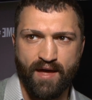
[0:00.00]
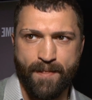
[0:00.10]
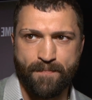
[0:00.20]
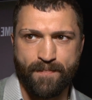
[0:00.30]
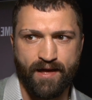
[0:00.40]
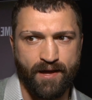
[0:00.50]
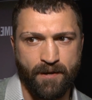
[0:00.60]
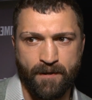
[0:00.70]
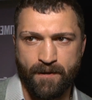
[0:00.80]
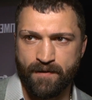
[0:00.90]
And
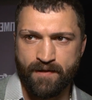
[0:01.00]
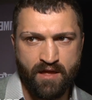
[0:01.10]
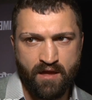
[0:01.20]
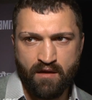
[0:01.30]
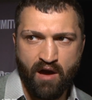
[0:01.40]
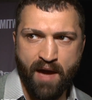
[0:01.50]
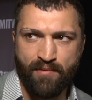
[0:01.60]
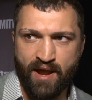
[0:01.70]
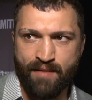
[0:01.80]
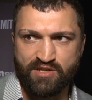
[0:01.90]
I
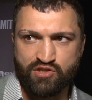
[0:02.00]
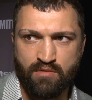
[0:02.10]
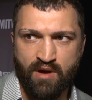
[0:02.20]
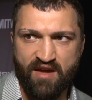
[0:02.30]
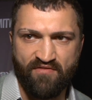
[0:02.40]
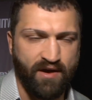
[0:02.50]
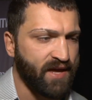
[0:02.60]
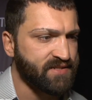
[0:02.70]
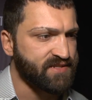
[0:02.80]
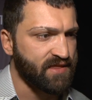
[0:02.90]
promise to my
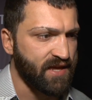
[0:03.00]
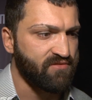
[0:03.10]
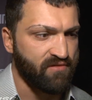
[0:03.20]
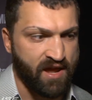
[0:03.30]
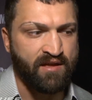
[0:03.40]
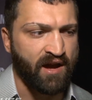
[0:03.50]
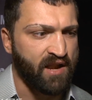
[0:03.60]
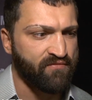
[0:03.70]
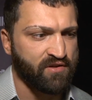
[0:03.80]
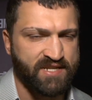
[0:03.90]
fans that I train
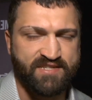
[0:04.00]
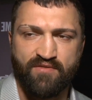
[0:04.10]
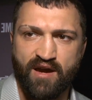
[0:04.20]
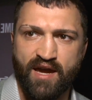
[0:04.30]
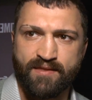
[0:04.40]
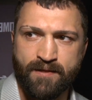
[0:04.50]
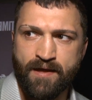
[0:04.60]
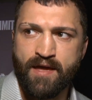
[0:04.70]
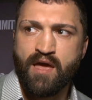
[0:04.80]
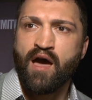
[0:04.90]
hard for this fight.
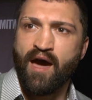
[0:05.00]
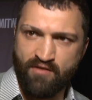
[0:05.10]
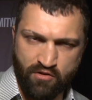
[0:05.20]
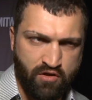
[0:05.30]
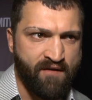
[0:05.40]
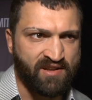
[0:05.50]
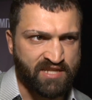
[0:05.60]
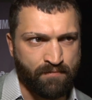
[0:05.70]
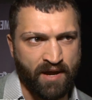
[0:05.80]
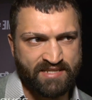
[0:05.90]
I will do
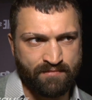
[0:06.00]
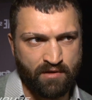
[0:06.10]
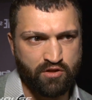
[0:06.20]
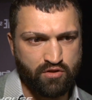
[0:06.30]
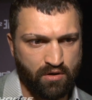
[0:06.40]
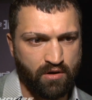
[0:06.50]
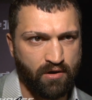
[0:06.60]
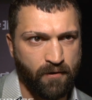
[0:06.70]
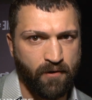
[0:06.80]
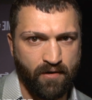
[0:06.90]
everything possible
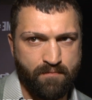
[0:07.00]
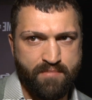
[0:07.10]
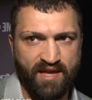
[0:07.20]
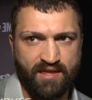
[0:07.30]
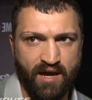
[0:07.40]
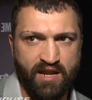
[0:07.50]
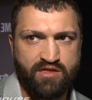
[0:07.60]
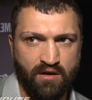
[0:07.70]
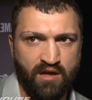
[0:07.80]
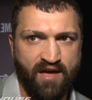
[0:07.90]
to beat
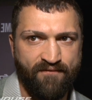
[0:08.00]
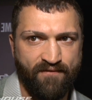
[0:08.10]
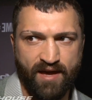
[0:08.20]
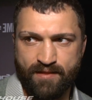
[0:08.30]
Kharitonov.